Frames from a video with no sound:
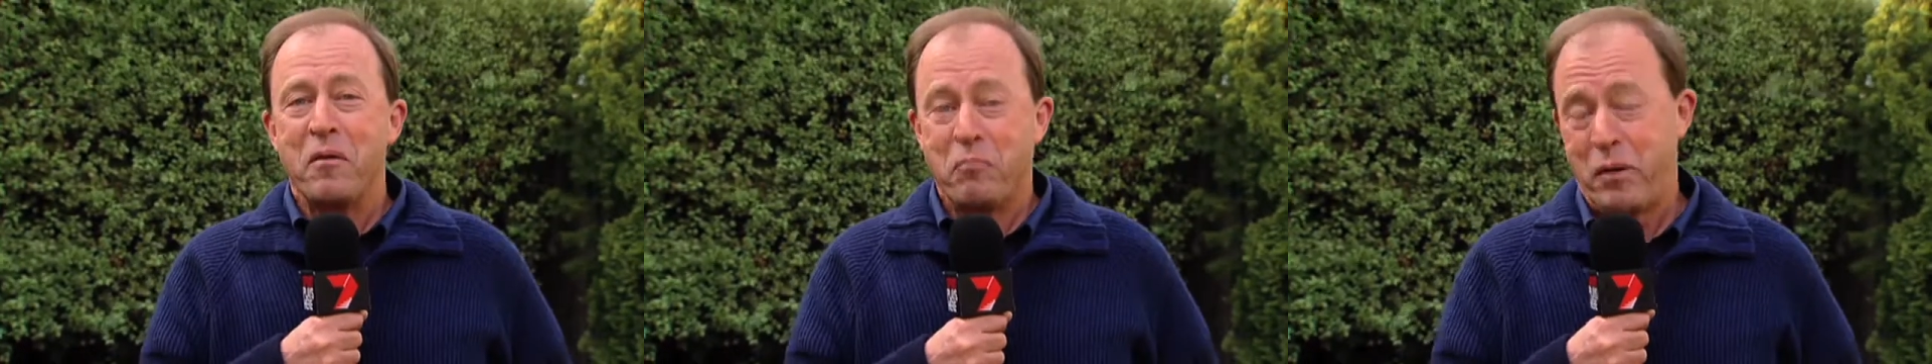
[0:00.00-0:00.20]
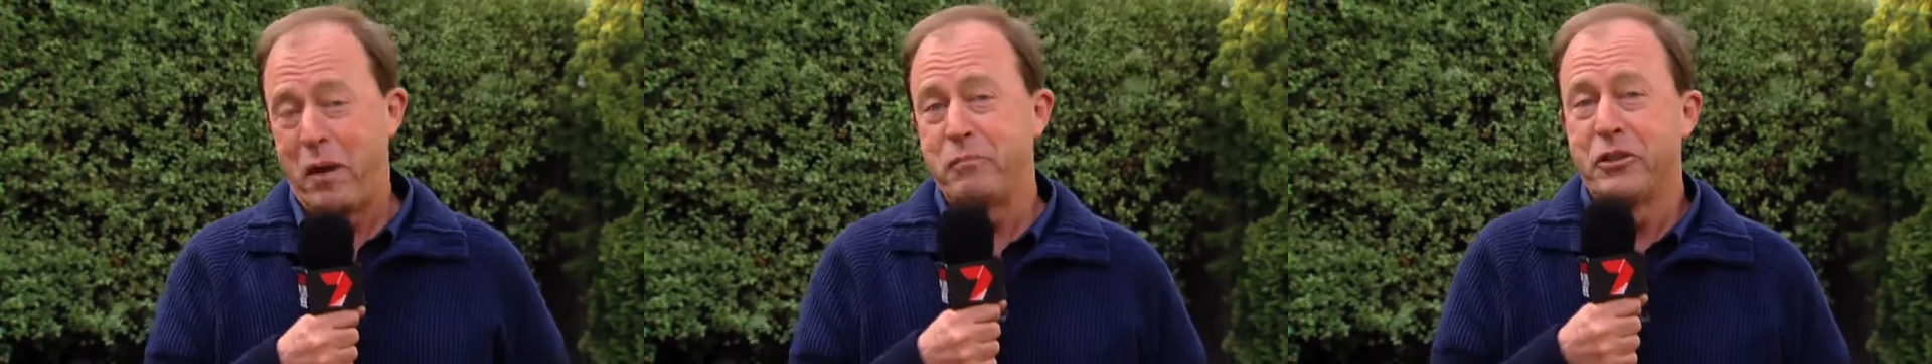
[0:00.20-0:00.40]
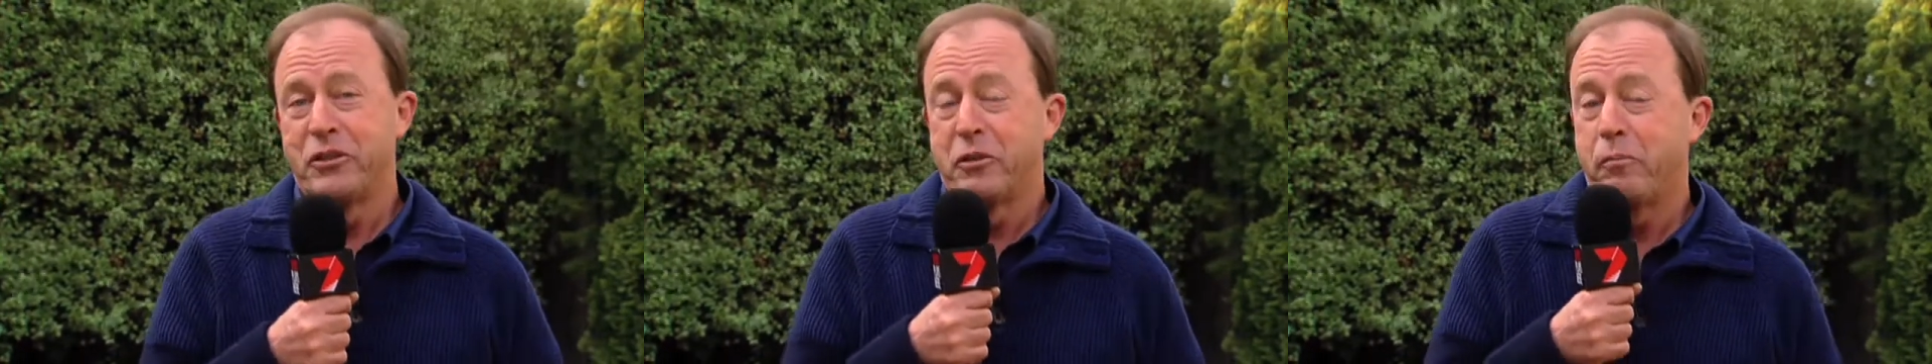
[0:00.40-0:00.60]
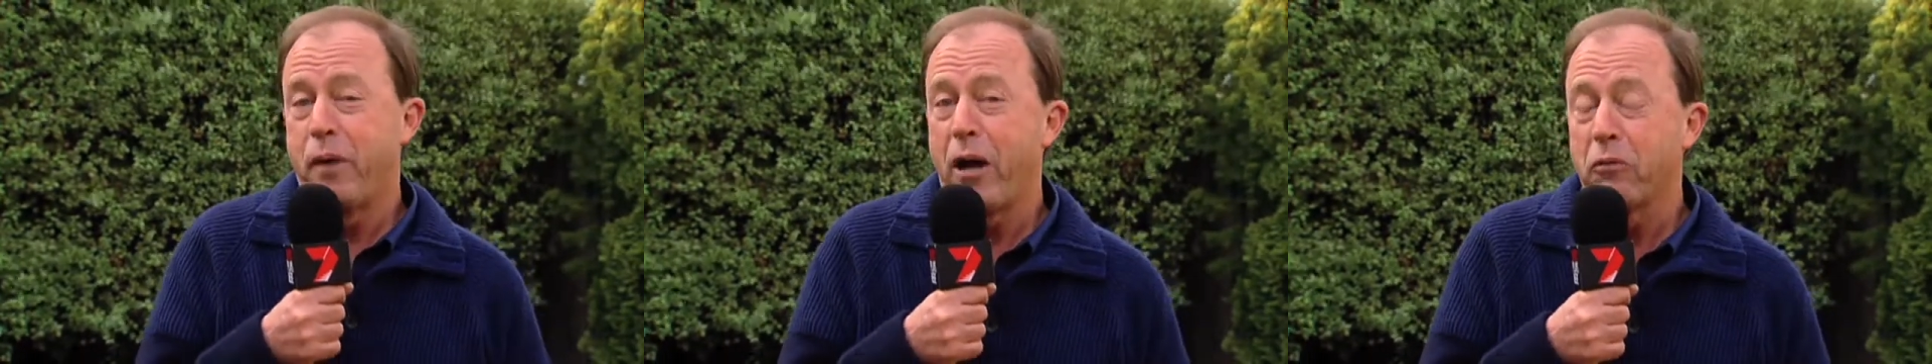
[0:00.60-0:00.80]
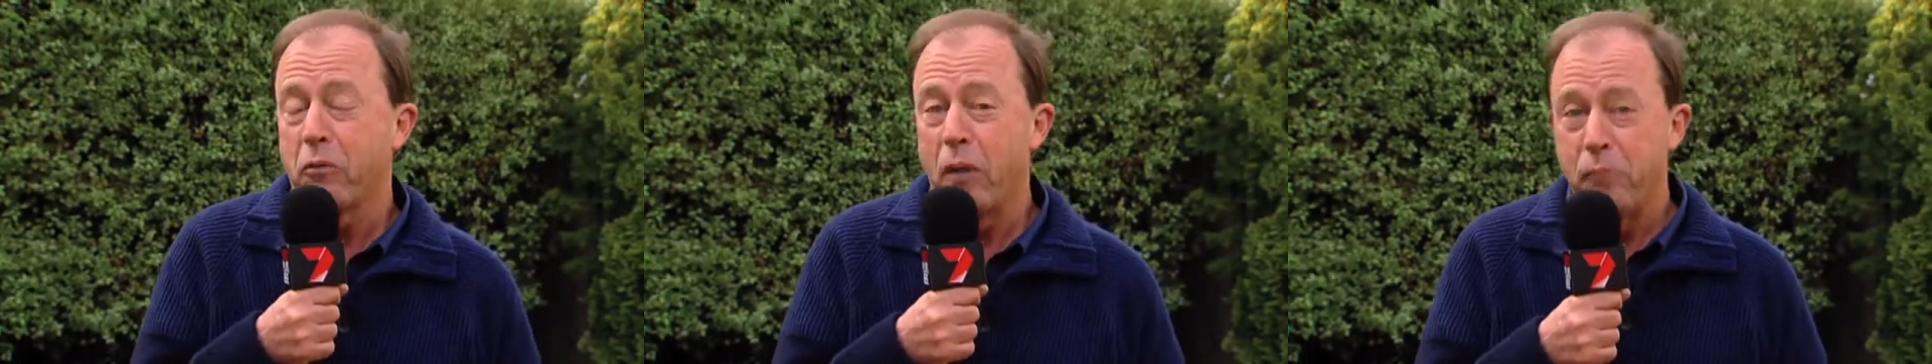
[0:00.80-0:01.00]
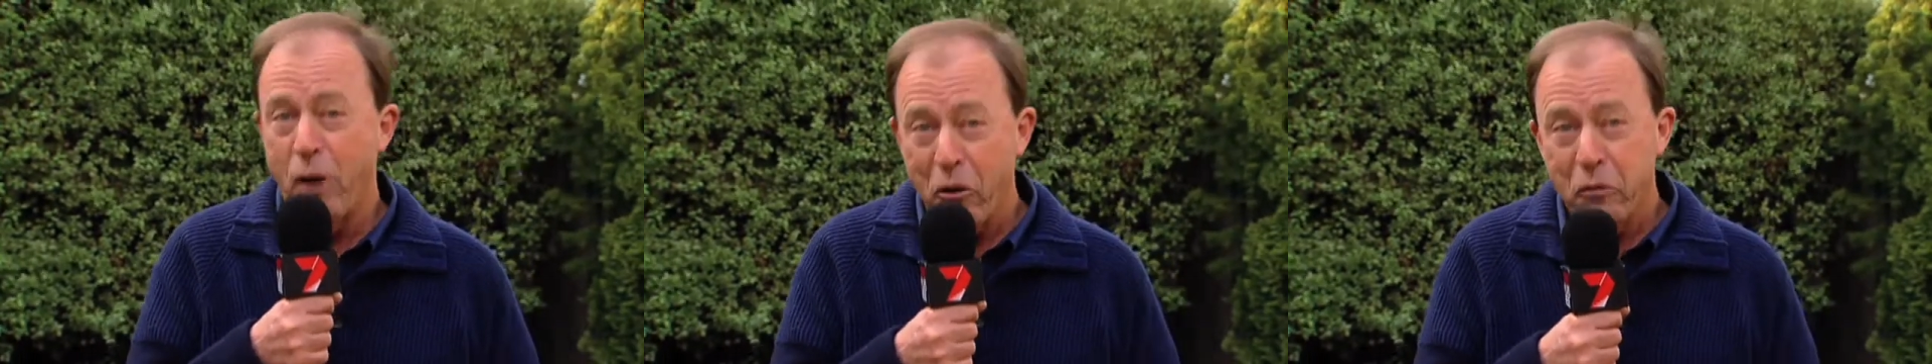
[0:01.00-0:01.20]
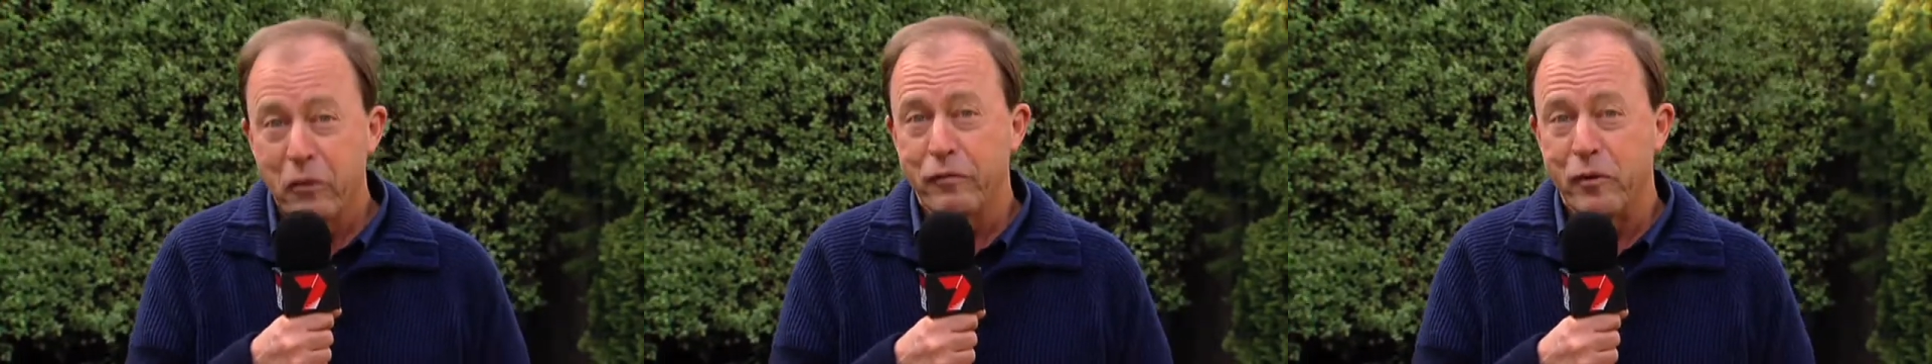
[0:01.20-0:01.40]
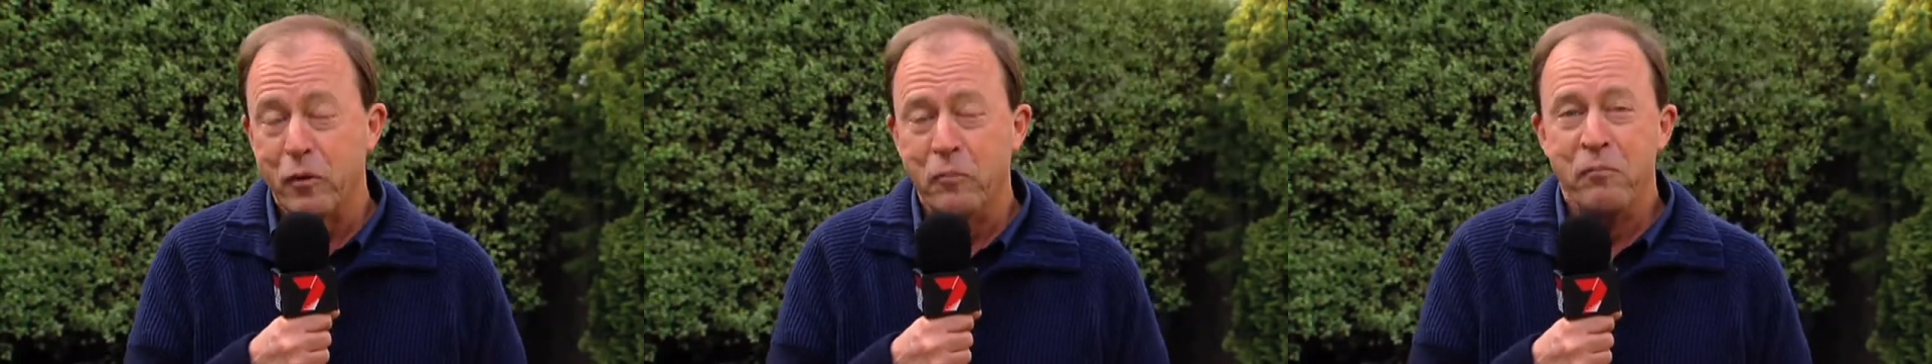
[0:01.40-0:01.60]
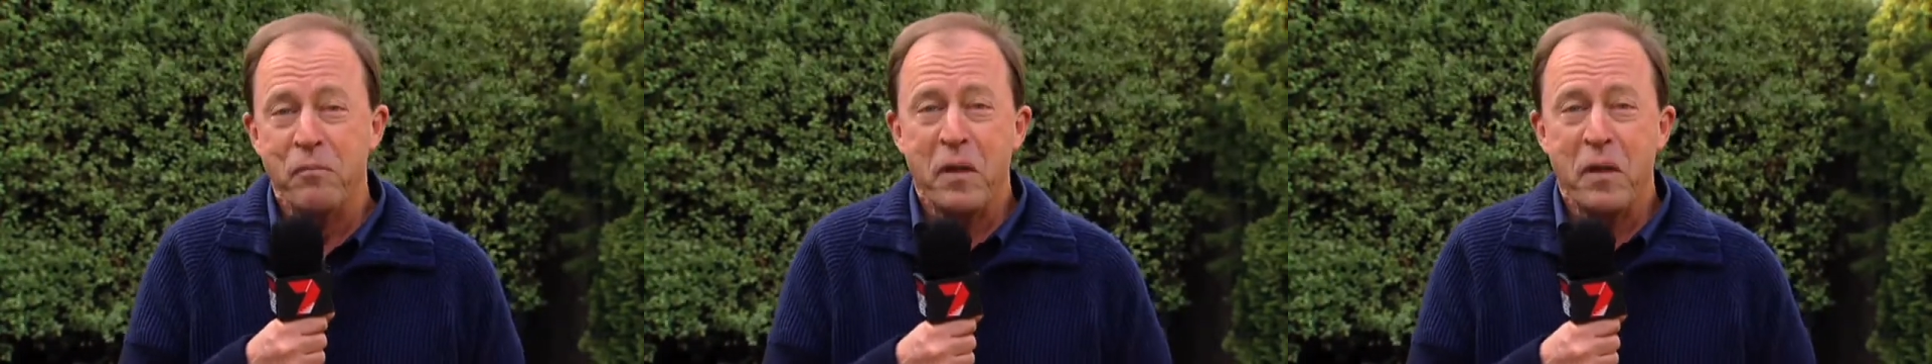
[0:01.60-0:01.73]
Perhaps it's apocryphal,